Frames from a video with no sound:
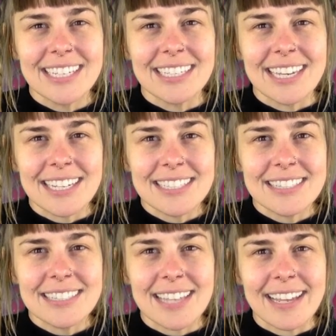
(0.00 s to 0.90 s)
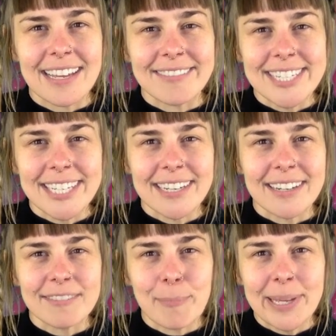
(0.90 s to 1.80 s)
Yes, I have to get
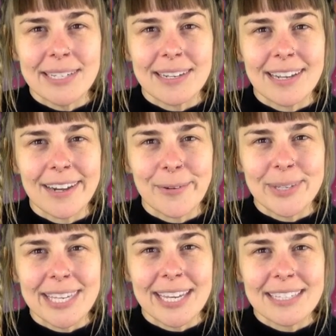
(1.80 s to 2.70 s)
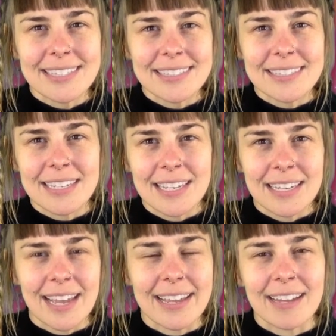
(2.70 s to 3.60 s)
out of bed now. Yes,
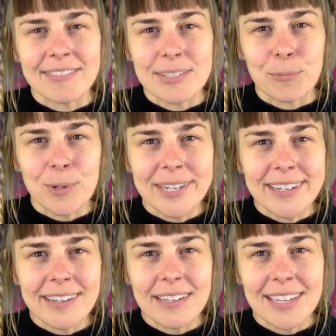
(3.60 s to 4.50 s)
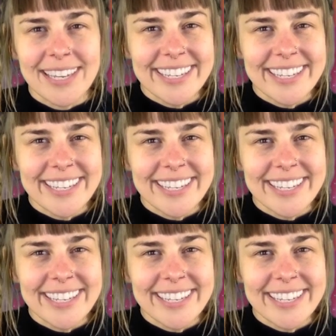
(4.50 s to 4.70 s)
I have to work.